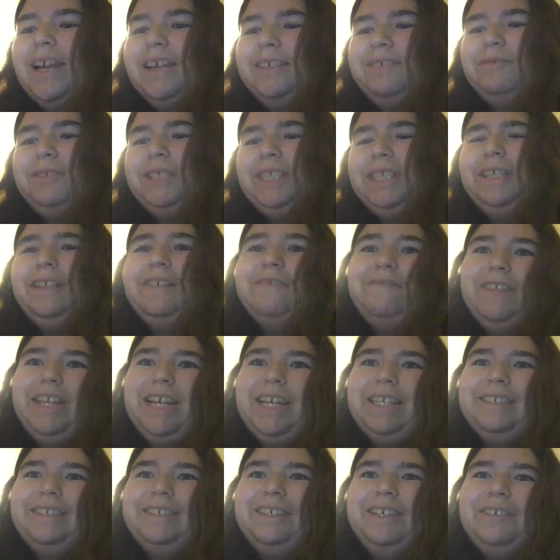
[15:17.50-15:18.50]
I really loved
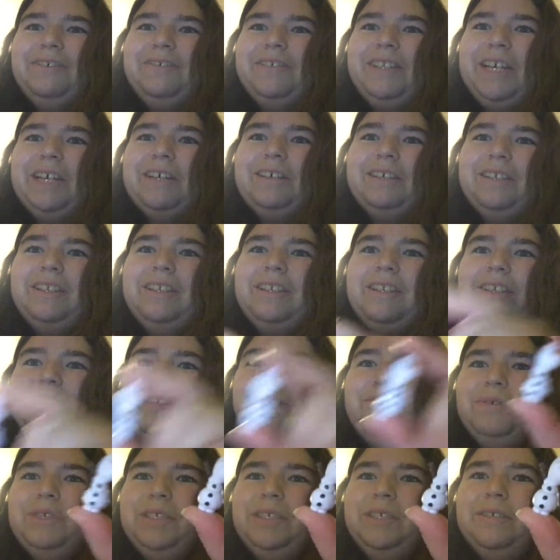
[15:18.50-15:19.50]
that stuff. That
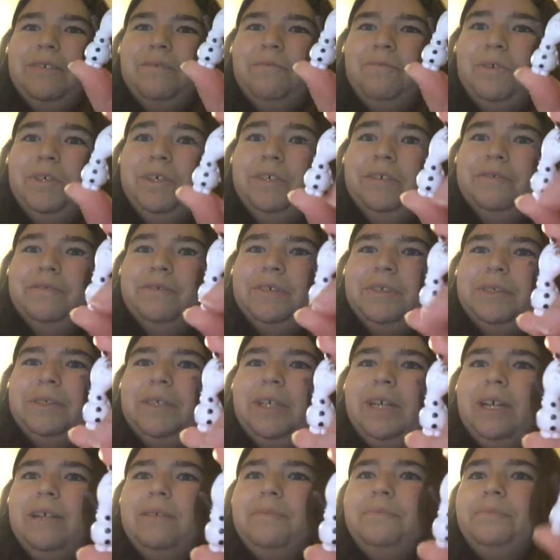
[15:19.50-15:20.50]
was wonderful.
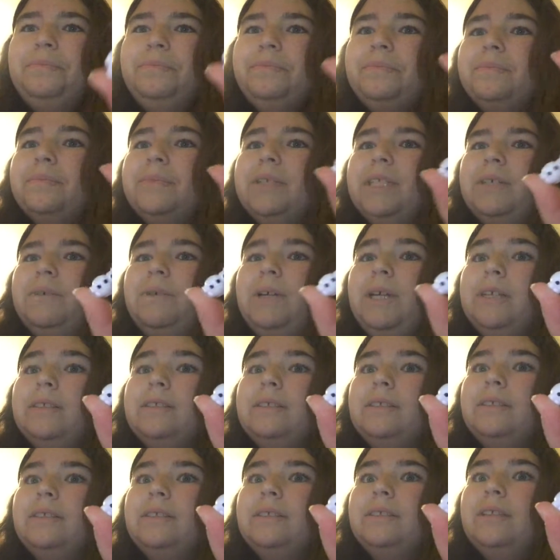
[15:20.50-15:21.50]
What
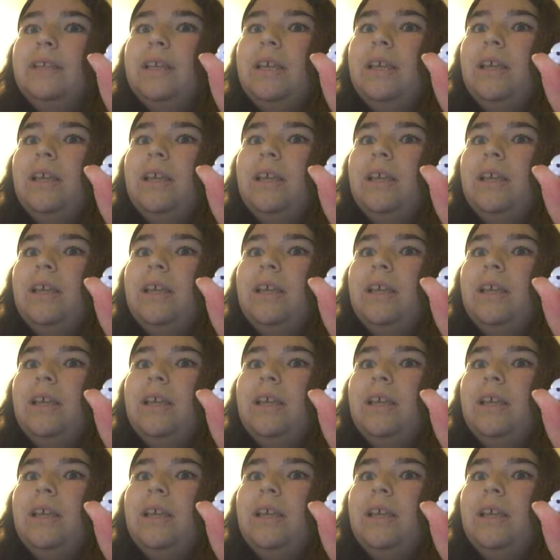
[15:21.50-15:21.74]
else?